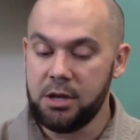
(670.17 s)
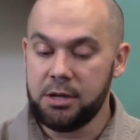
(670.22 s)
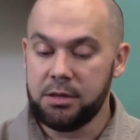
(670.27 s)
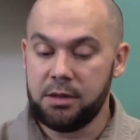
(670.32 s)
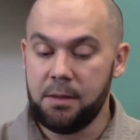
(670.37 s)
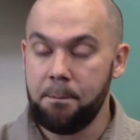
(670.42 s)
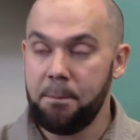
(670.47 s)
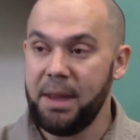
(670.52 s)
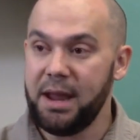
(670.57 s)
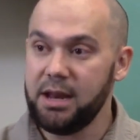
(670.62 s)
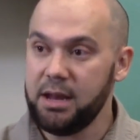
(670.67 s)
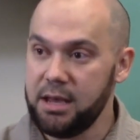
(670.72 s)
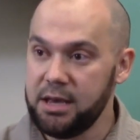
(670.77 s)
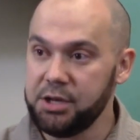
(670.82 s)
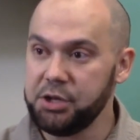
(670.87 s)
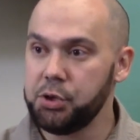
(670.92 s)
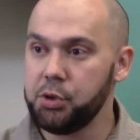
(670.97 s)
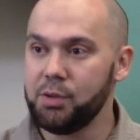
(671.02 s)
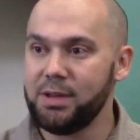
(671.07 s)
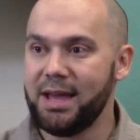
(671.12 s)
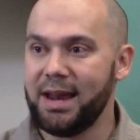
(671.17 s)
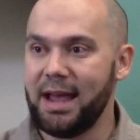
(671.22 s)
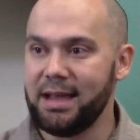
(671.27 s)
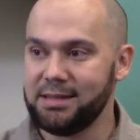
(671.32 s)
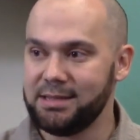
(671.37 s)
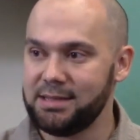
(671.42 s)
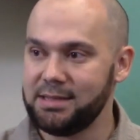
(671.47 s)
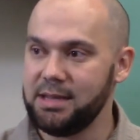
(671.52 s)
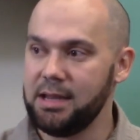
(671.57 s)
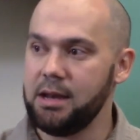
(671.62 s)
The main issue that I
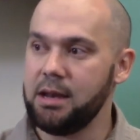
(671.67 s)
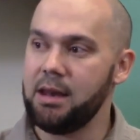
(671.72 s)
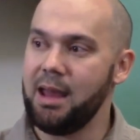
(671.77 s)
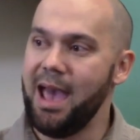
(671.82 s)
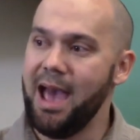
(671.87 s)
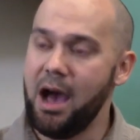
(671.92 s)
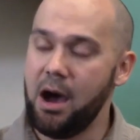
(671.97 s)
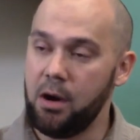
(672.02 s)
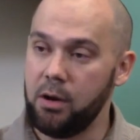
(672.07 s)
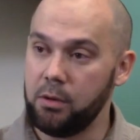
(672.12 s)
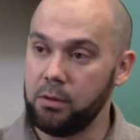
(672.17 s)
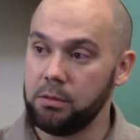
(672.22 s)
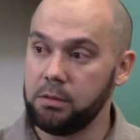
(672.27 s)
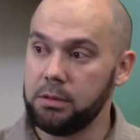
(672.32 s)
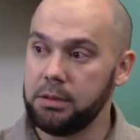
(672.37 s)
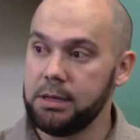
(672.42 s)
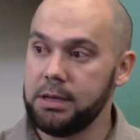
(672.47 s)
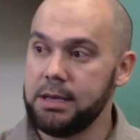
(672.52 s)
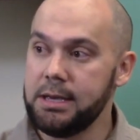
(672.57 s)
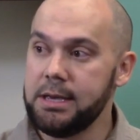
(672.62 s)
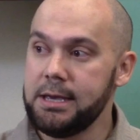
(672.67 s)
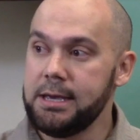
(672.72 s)
see now